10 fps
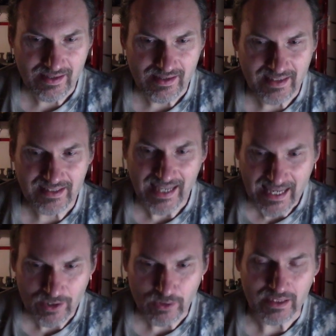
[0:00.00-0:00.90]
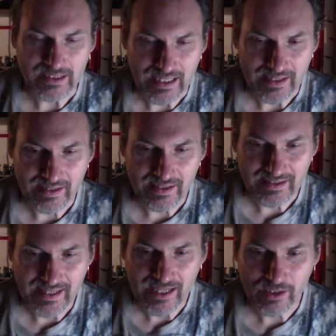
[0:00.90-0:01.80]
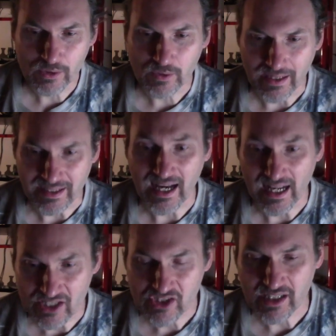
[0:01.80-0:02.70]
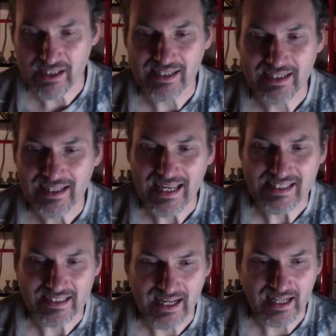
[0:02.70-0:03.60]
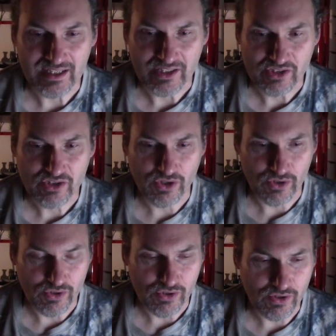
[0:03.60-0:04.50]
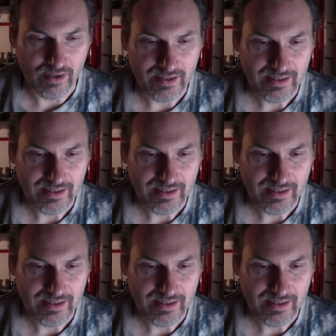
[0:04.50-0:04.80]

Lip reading: the Lego analogy is analogous to